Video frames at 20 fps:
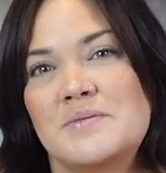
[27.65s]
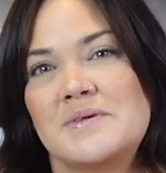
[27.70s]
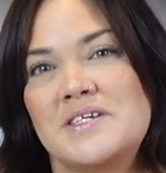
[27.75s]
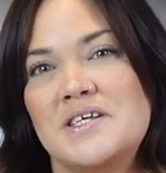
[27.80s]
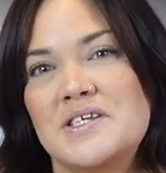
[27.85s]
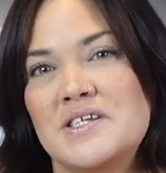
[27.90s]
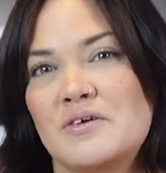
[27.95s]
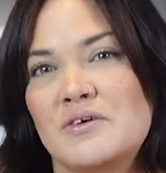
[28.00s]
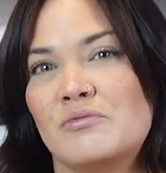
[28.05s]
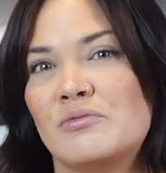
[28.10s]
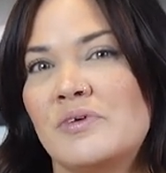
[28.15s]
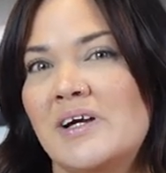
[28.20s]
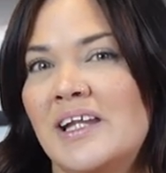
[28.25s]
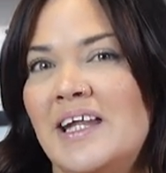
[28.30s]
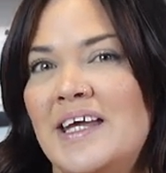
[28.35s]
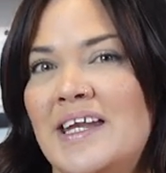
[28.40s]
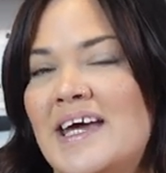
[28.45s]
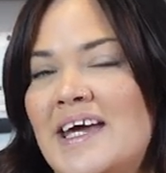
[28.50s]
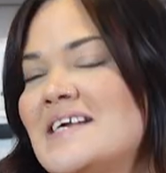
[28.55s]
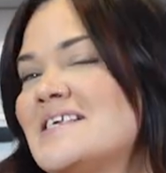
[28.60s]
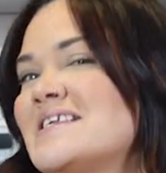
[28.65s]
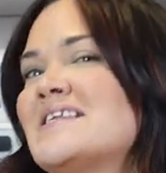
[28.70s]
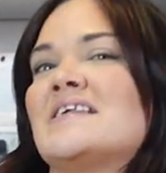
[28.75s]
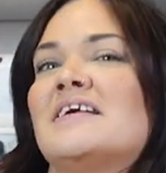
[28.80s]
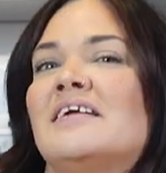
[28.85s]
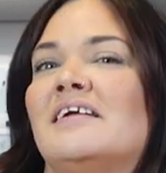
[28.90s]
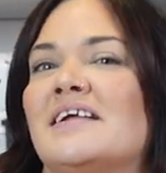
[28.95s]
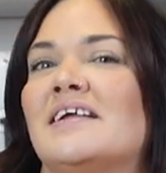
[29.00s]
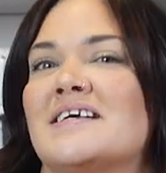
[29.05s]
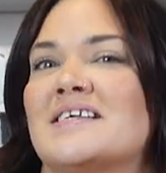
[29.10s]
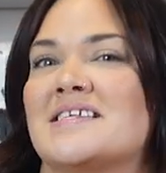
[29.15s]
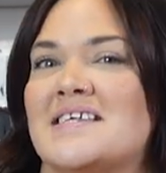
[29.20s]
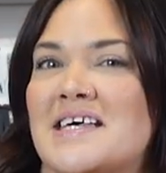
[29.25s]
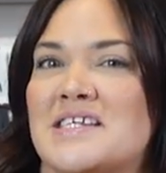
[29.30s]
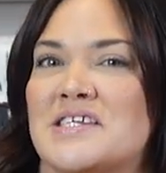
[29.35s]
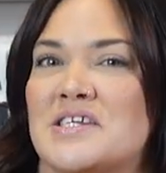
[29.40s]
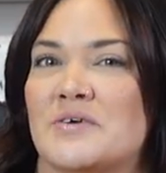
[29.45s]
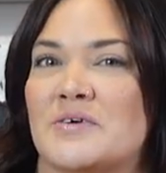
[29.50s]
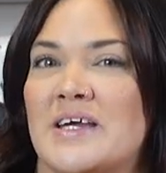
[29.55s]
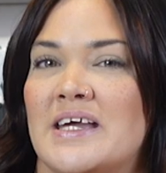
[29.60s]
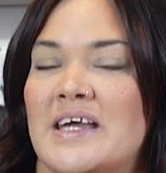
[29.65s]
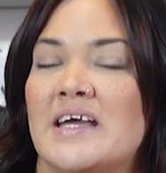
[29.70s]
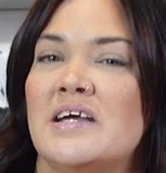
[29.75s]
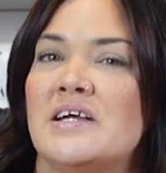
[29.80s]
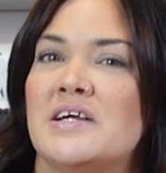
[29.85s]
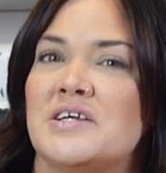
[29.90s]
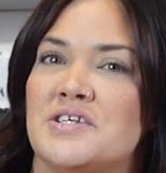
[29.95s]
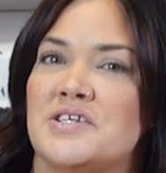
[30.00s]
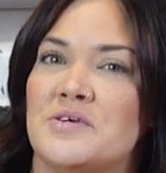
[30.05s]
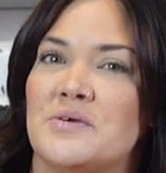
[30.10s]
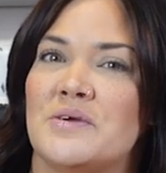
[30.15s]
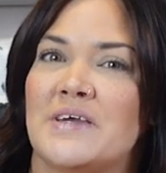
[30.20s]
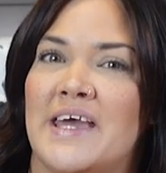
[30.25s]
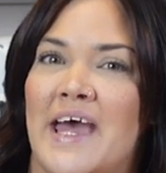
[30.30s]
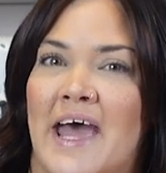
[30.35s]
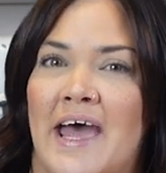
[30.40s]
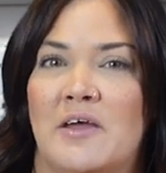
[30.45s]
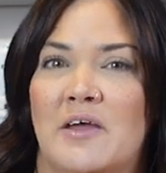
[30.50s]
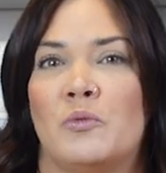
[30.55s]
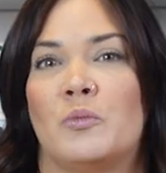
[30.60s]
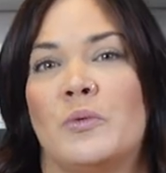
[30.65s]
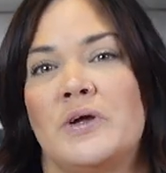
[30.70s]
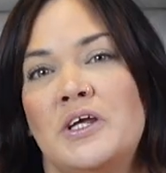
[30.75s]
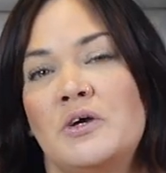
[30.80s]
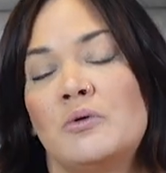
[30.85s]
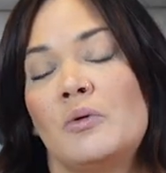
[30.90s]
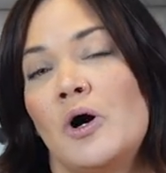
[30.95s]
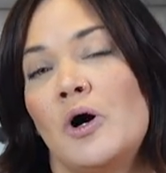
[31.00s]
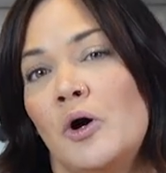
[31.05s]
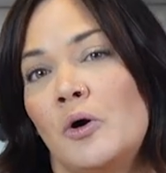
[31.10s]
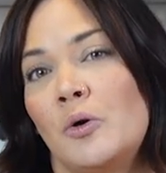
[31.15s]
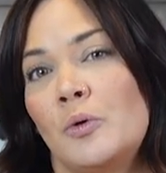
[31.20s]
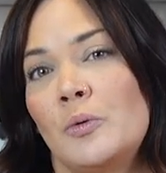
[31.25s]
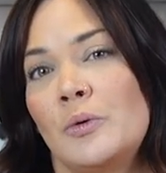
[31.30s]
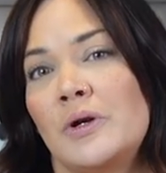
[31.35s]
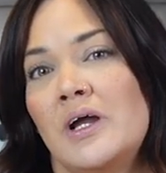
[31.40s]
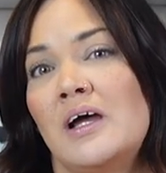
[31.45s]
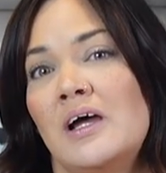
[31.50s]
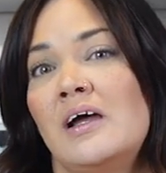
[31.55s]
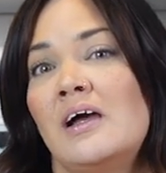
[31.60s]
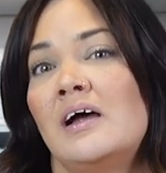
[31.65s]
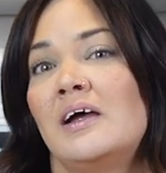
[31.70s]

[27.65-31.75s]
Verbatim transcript: which is a really nice little accessory to get when you own